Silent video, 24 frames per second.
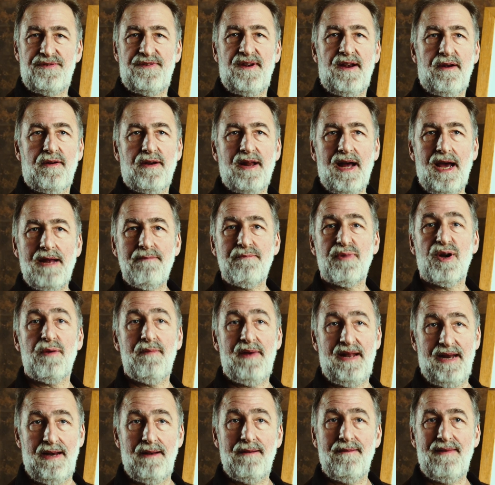Fahrenheit per
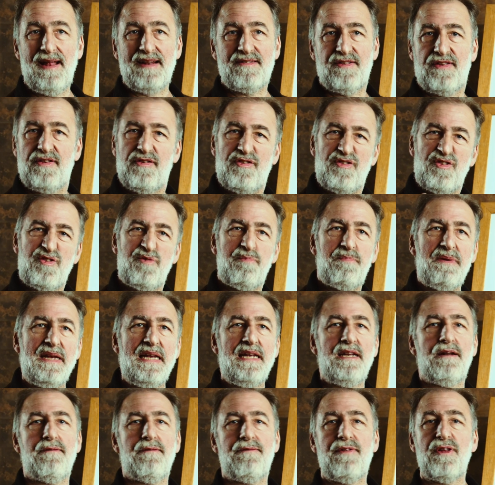minute. That's the
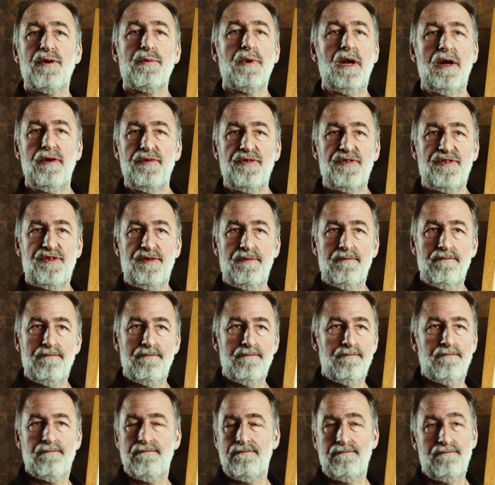speed of the roast.
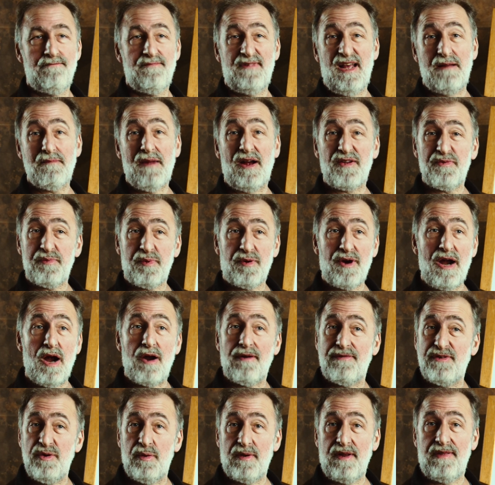10 miles per hour
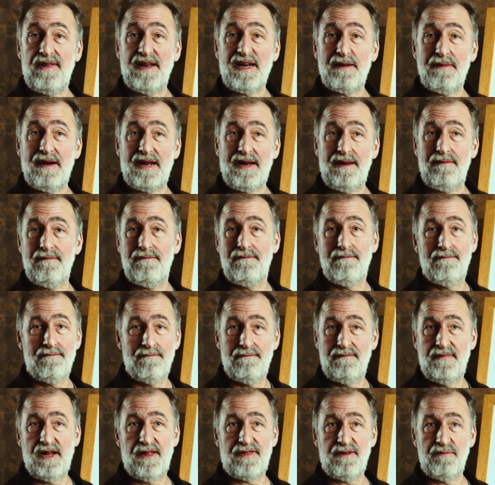if you want to think about it.
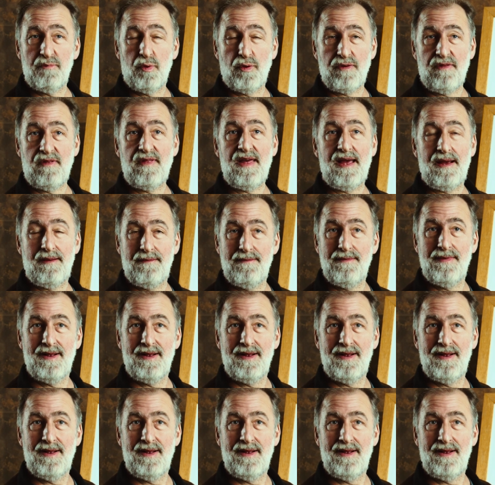Nothing more than that.